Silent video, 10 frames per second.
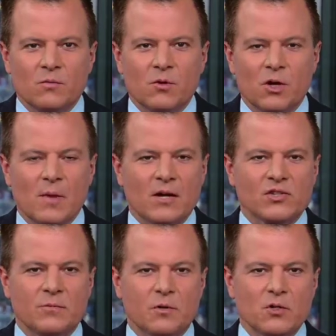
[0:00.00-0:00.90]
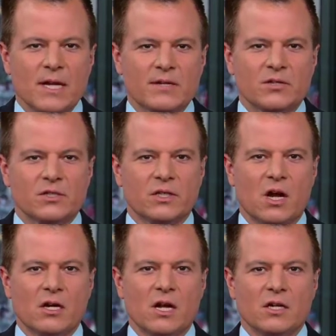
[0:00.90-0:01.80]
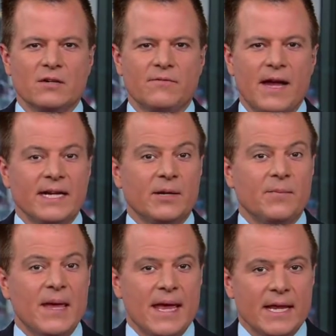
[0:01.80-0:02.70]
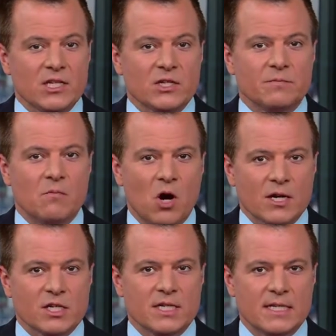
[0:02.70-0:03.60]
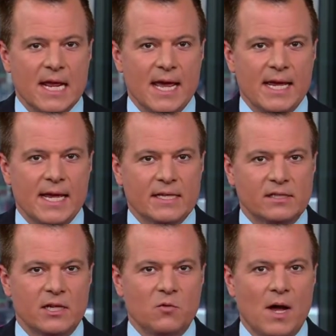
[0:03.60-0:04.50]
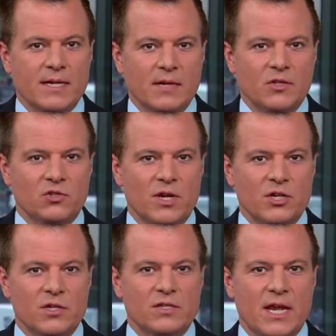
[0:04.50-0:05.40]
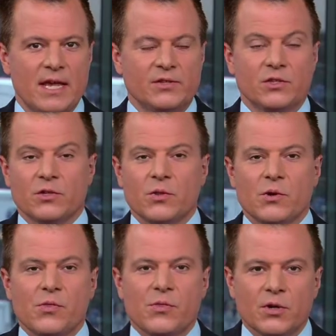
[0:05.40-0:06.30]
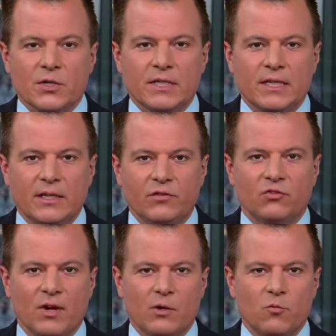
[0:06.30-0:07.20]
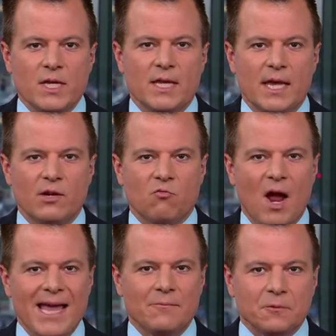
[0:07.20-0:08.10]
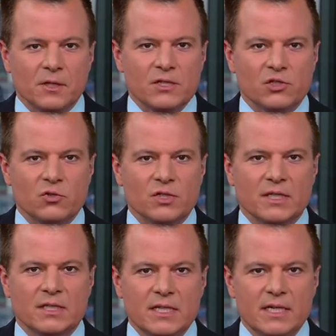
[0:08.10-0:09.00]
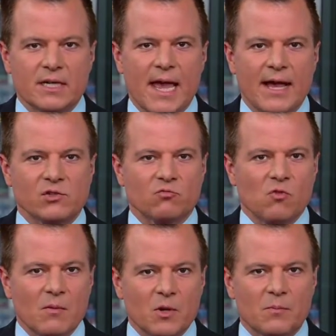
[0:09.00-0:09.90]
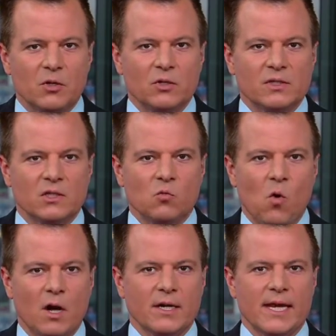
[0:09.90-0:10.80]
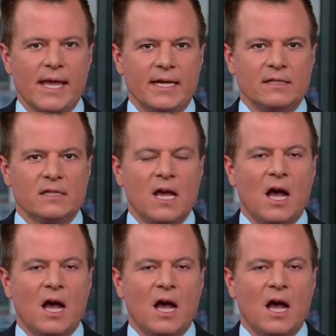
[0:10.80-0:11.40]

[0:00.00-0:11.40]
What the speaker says: Pro-democracy protesters in Hong Kong defying a ban to march today as citywide demonstrations enter their 13th straight weekend. Riot police using tear gas, rubber bullets, and water cannons